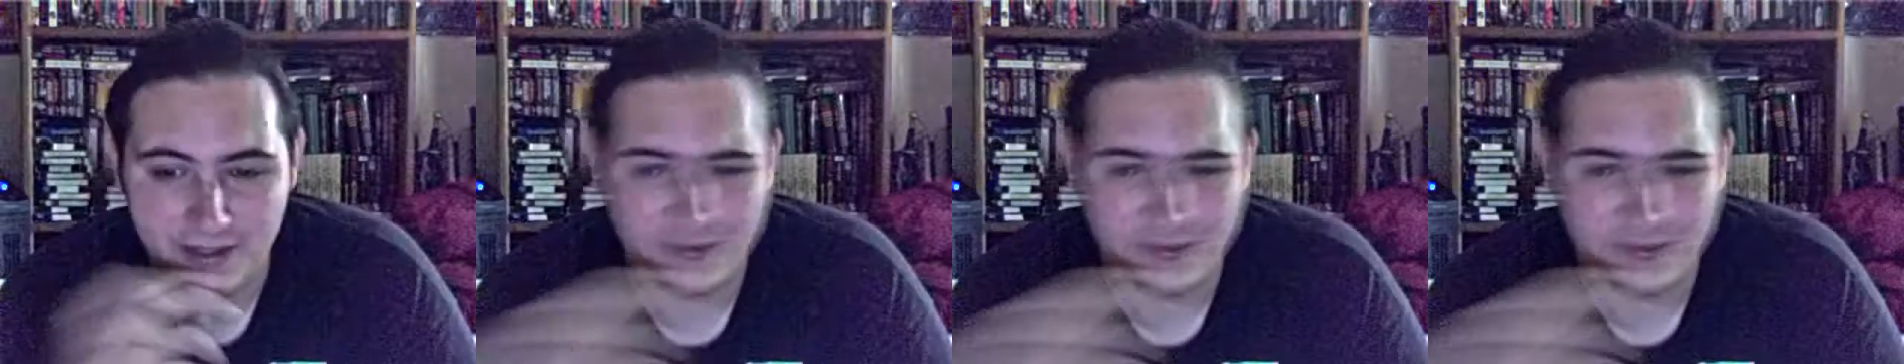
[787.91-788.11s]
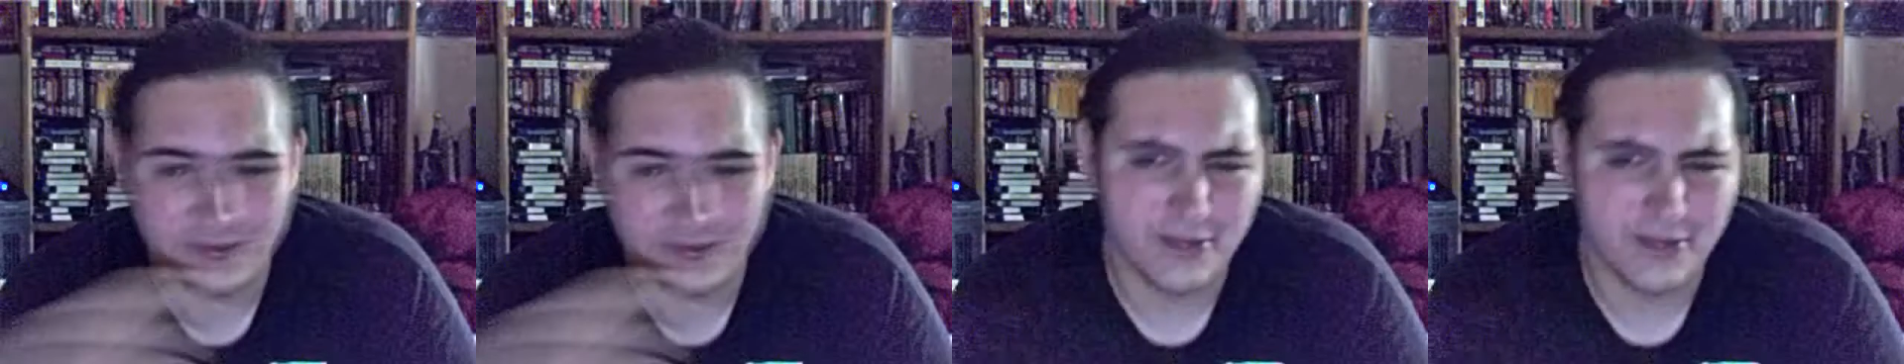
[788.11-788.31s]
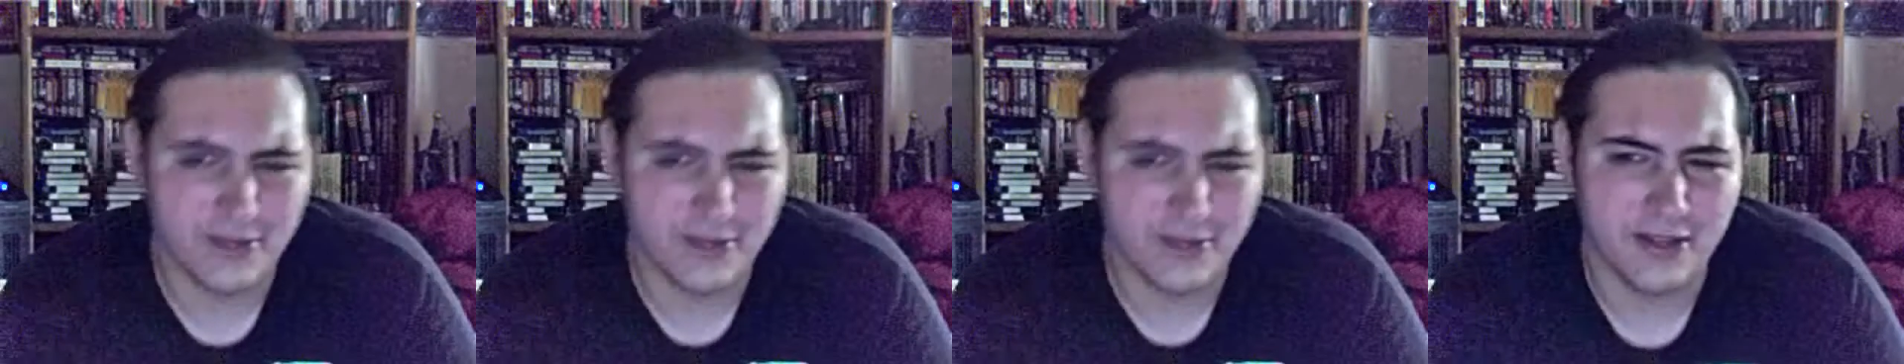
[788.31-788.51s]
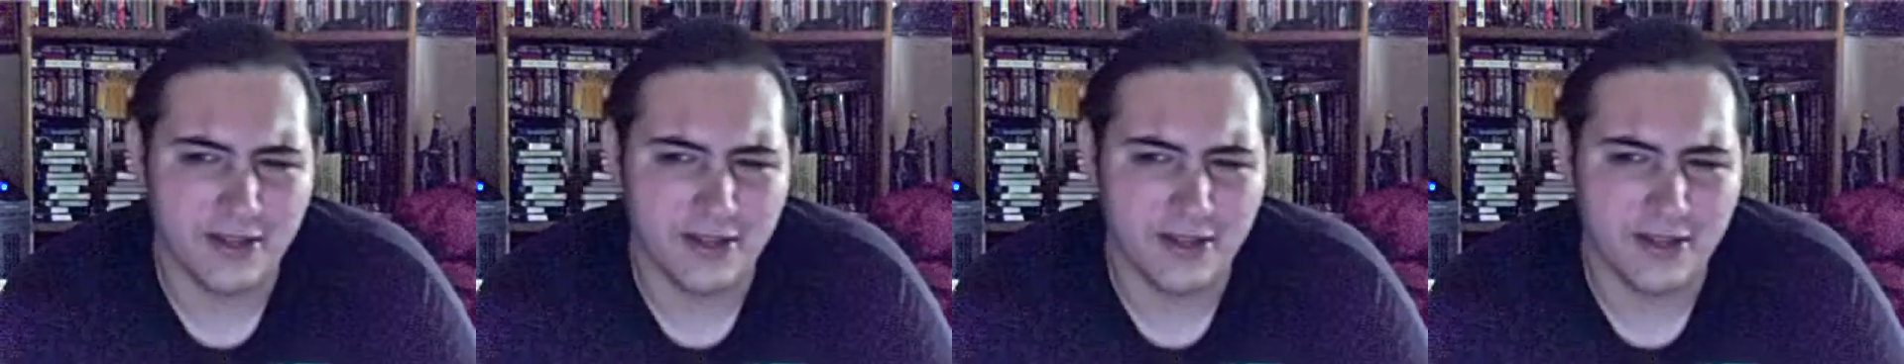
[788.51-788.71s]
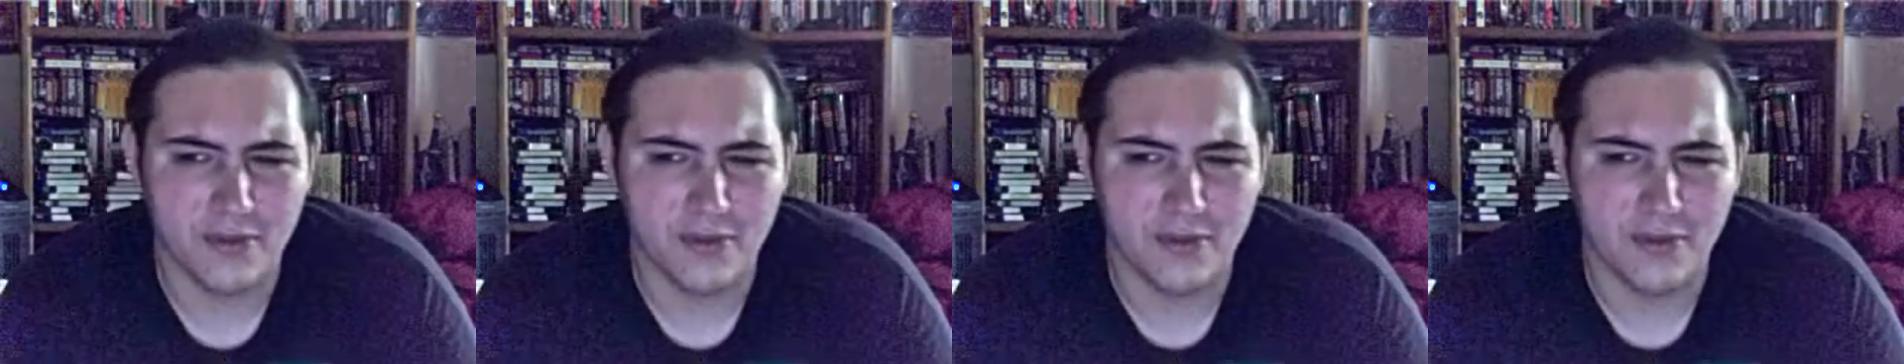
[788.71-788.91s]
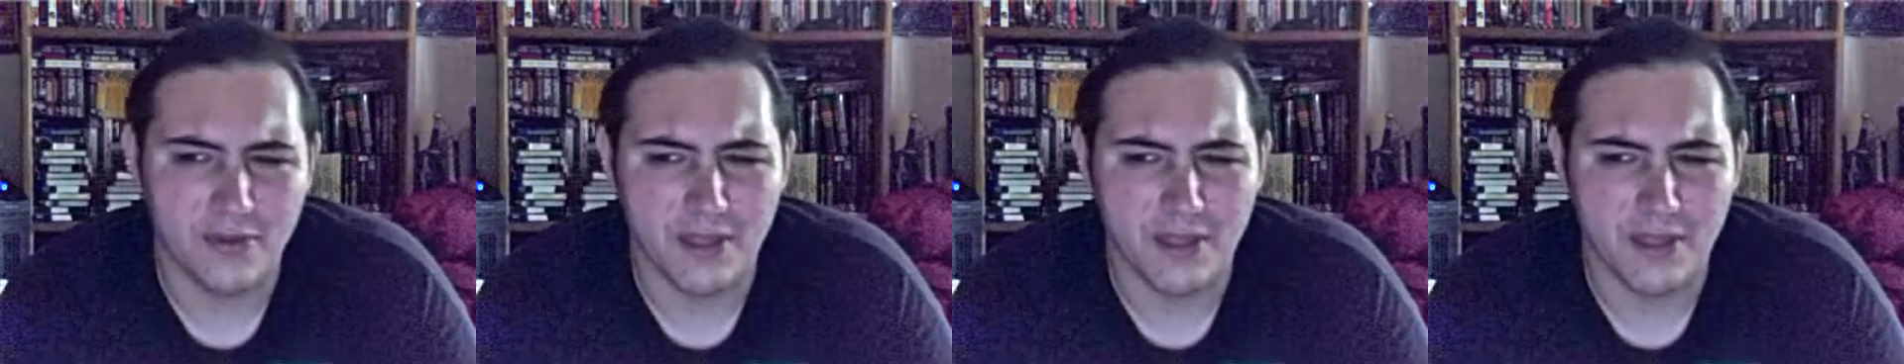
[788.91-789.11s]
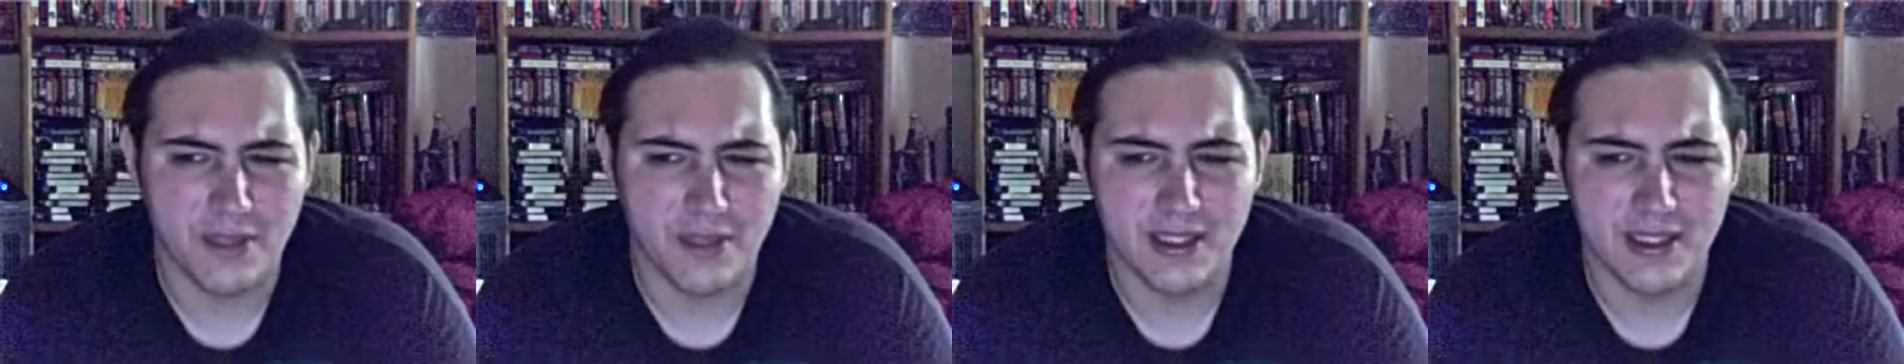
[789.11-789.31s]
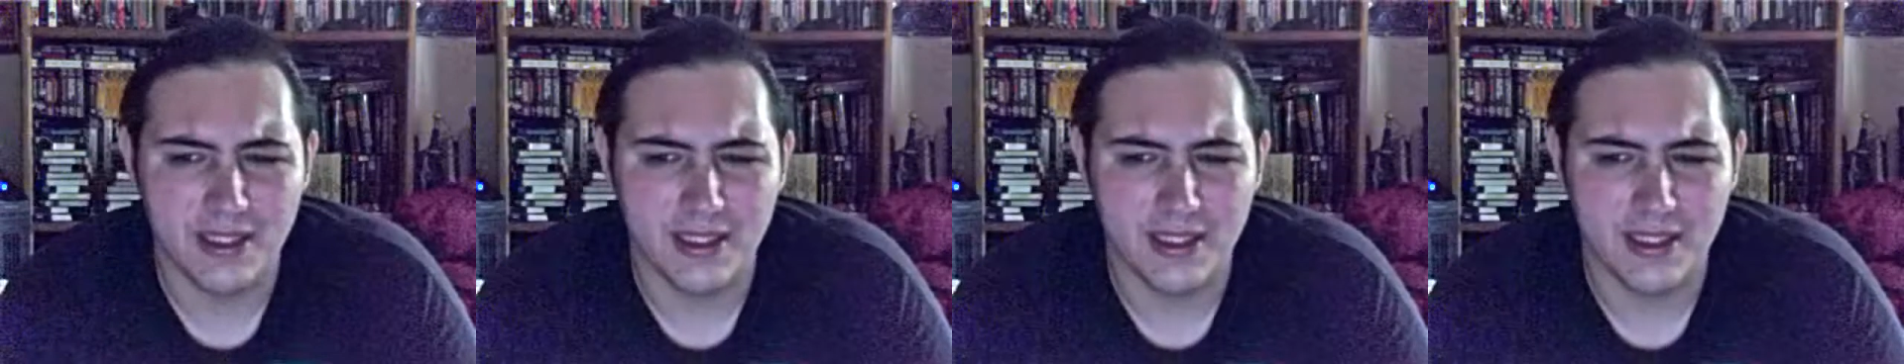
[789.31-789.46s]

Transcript: should have made a little bit more money.